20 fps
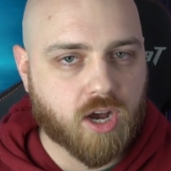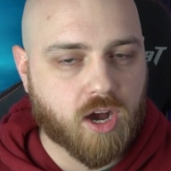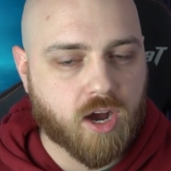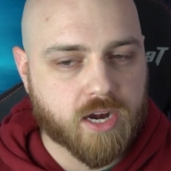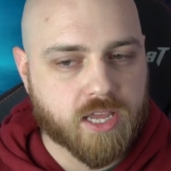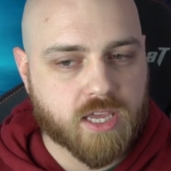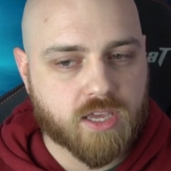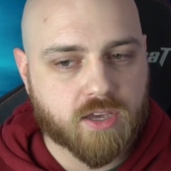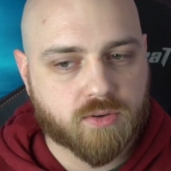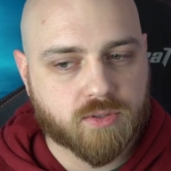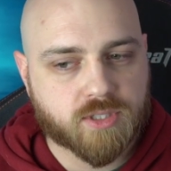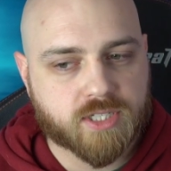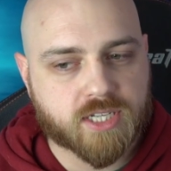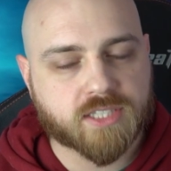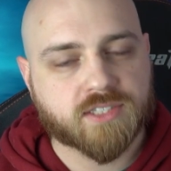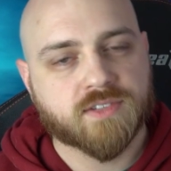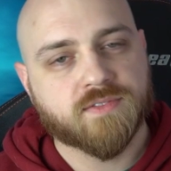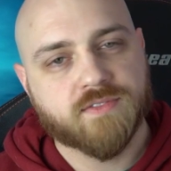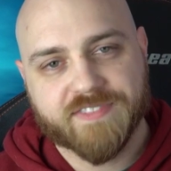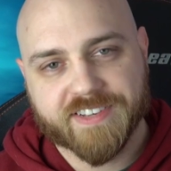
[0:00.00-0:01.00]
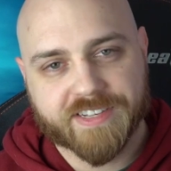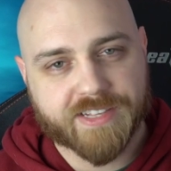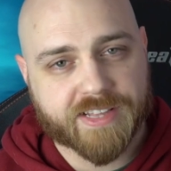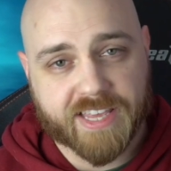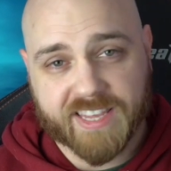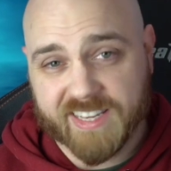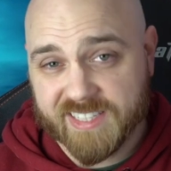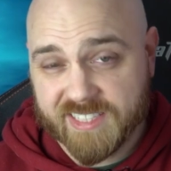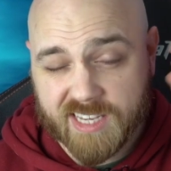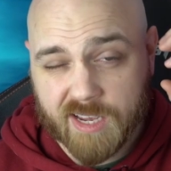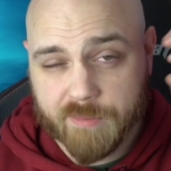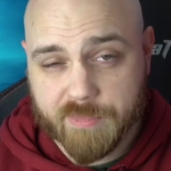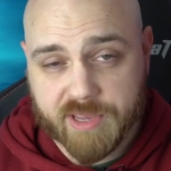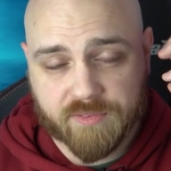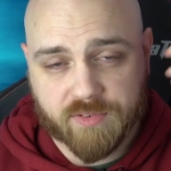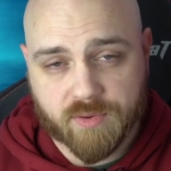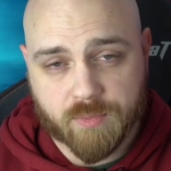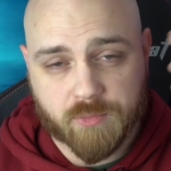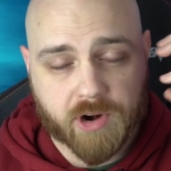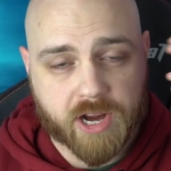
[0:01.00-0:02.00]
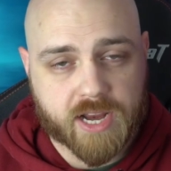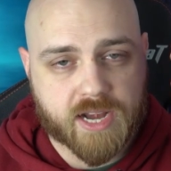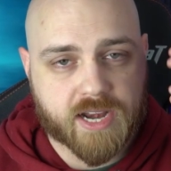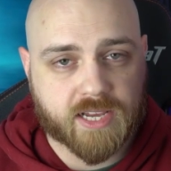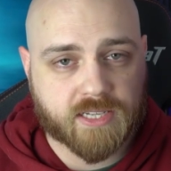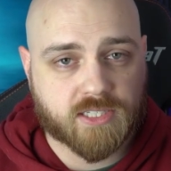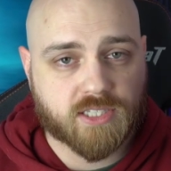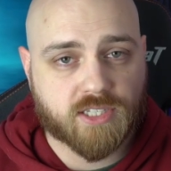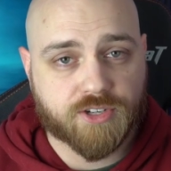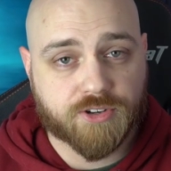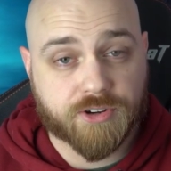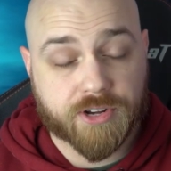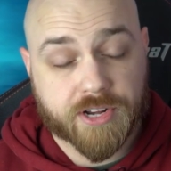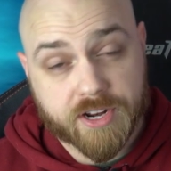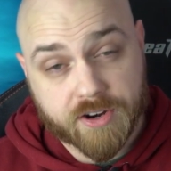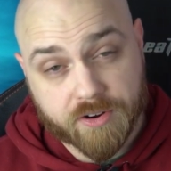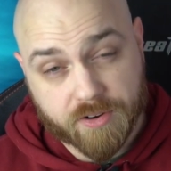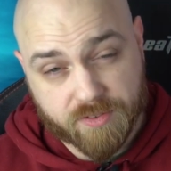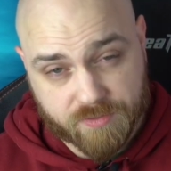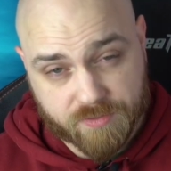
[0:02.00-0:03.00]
Audio doesn't feel like it's coming from right next to your ear. It